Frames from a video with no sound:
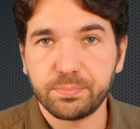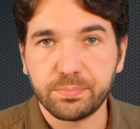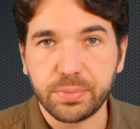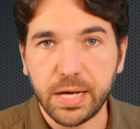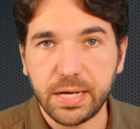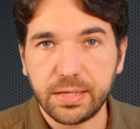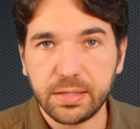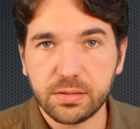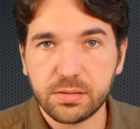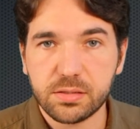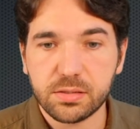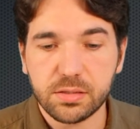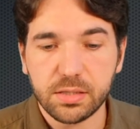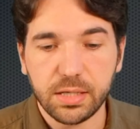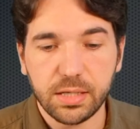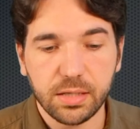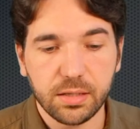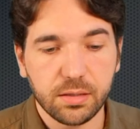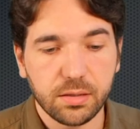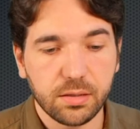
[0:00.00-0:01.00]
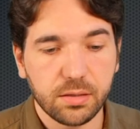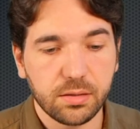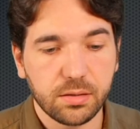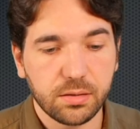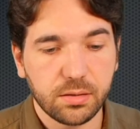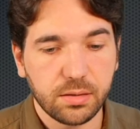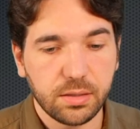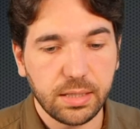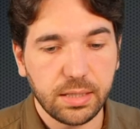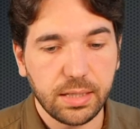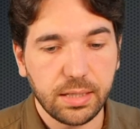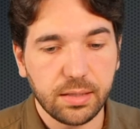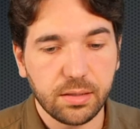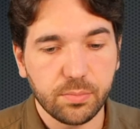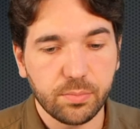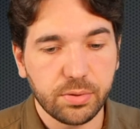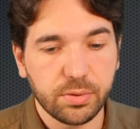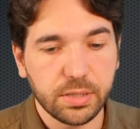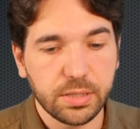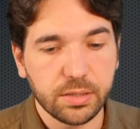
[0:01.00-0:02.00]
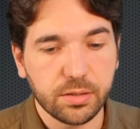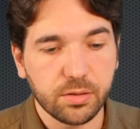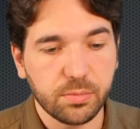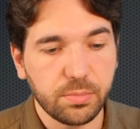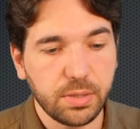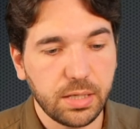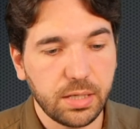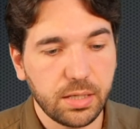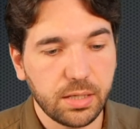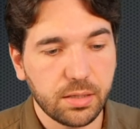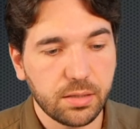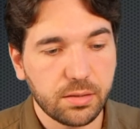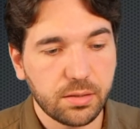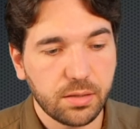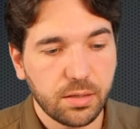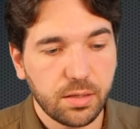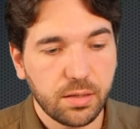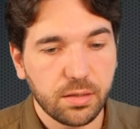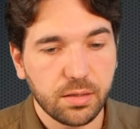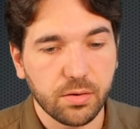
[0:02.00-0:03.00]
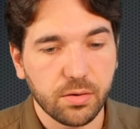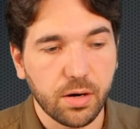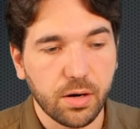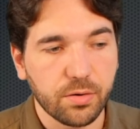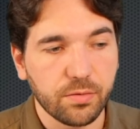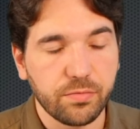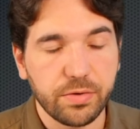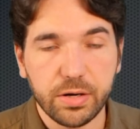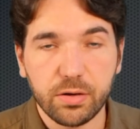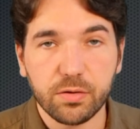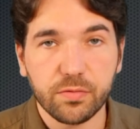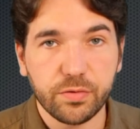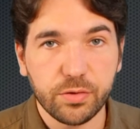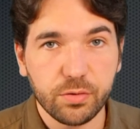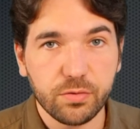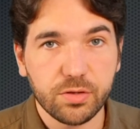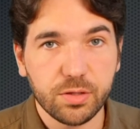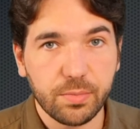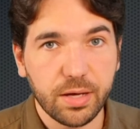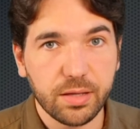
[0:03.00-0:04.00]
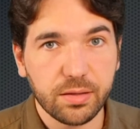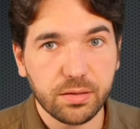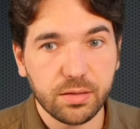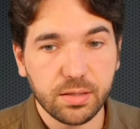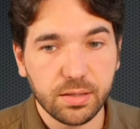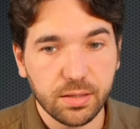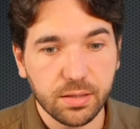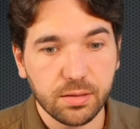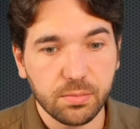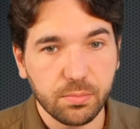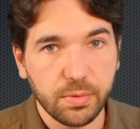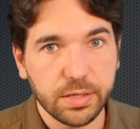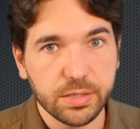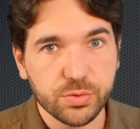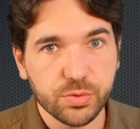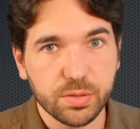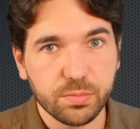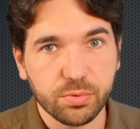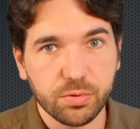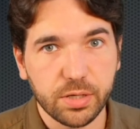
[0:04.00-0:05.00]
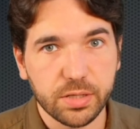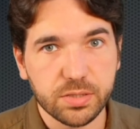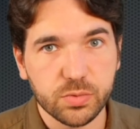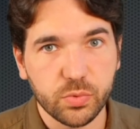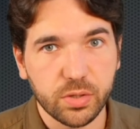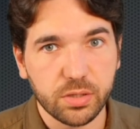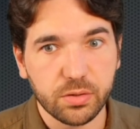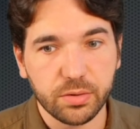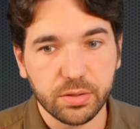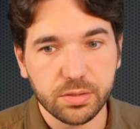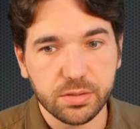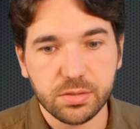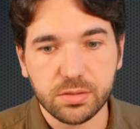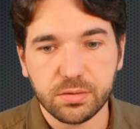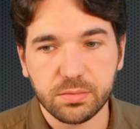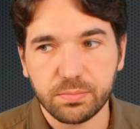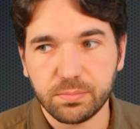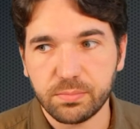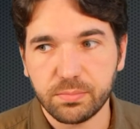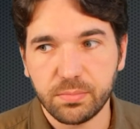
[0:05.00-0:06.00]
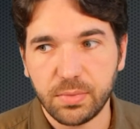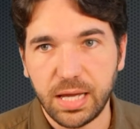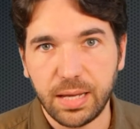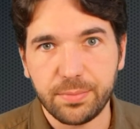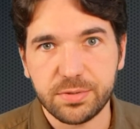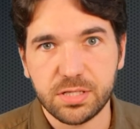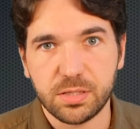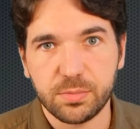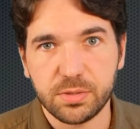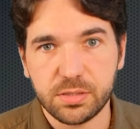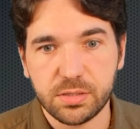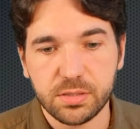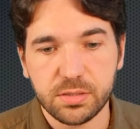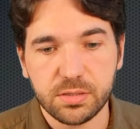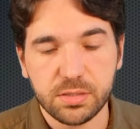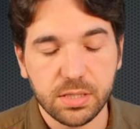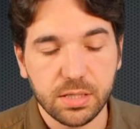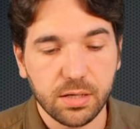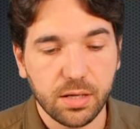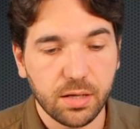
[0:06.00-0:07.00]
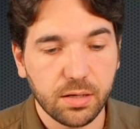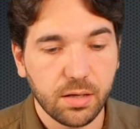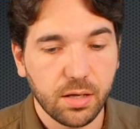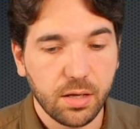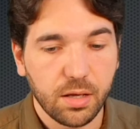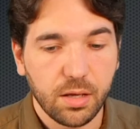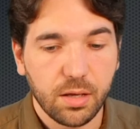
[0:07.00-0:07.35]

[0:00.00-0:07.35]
pundits in political media. There are very few of them, I think, in mainstream press, whether it's MSNBC, CNN.